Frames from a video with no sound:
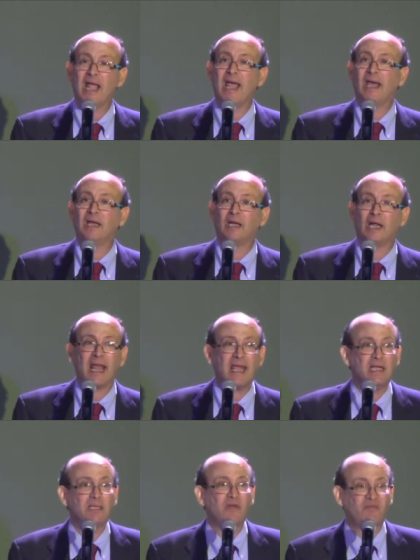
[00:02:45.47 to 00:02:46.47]
and
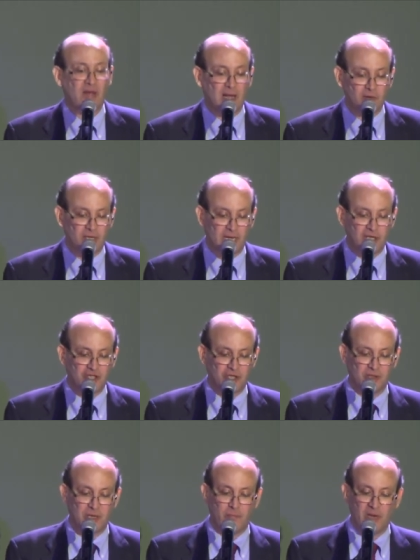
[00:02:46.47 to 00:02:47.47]
laid the
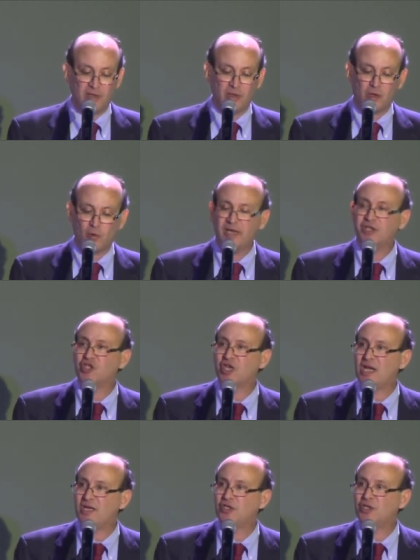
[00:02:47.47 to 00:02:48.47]
foundation that made the great
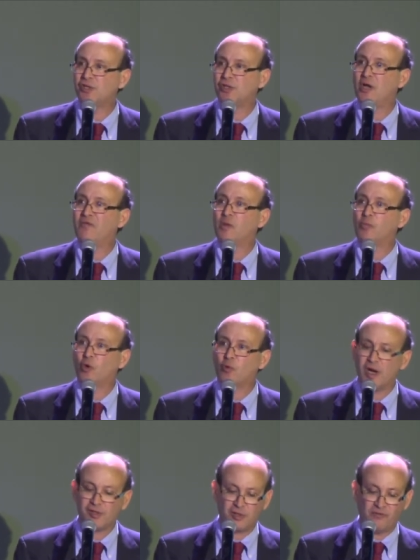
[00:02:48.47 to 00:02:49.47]
changes of the
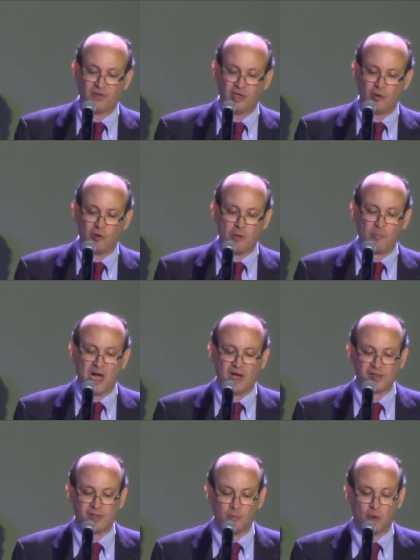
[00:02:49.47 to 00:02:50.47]
progressive era
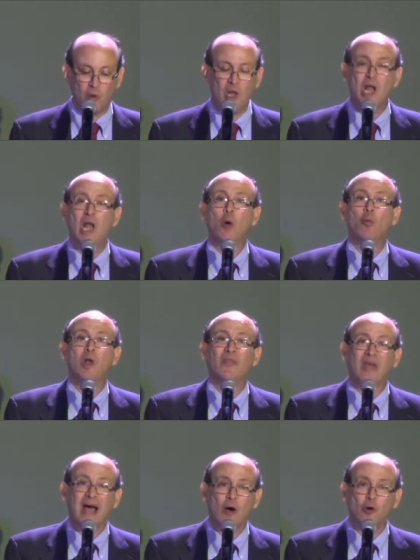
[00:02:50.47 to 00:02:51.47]
possible.
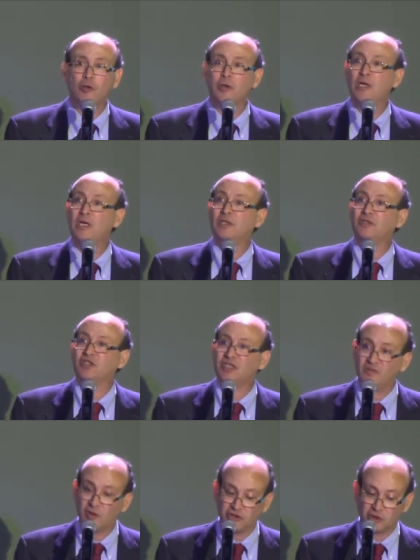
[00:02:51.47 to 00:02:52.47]
Without
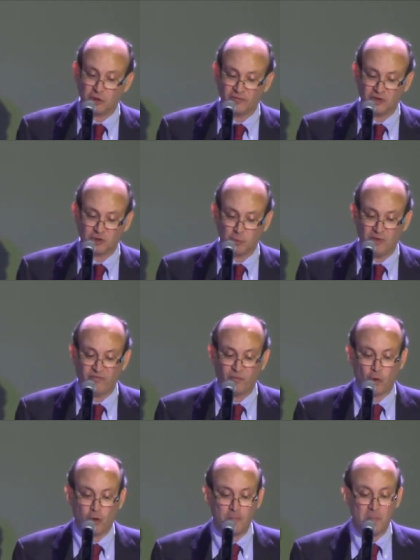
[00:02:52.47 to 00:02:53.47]
civil service
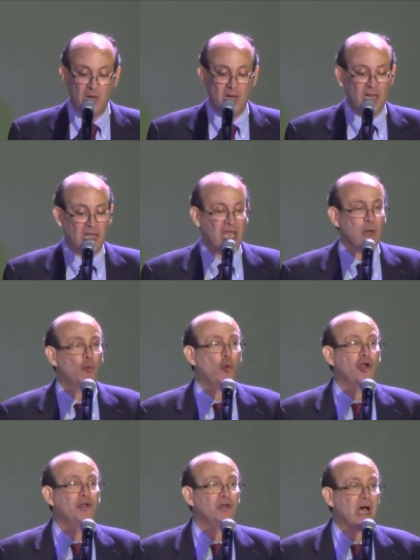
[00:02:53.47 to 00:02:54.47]
reform, it
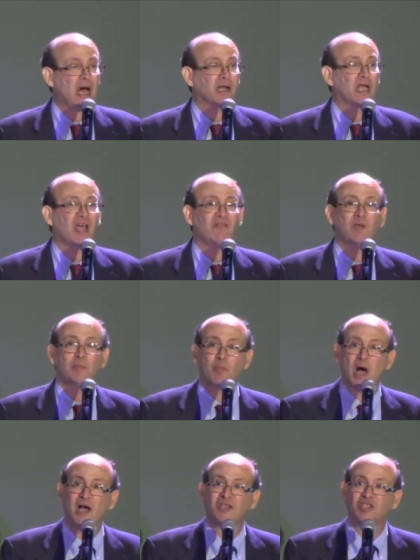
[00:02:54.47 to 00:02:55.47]
would not have been
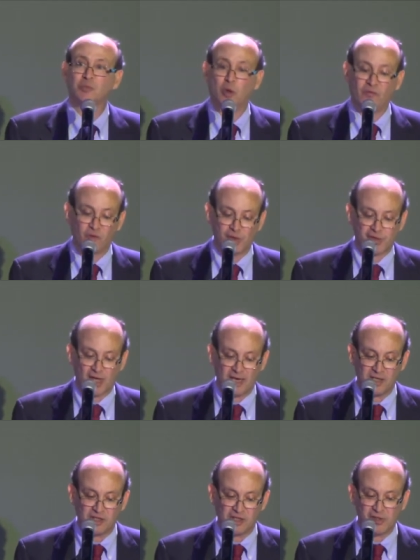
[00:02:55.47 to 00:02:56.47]
possible for
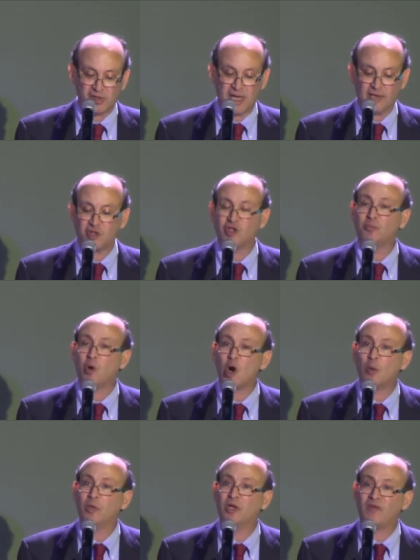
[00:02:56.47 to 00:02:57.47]
scientists at the
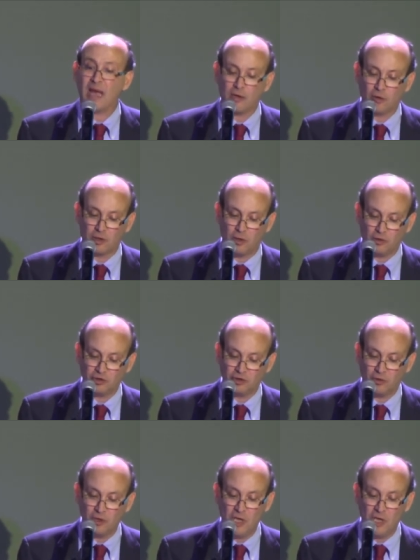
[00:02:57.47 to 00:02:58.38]
Department of Agriculture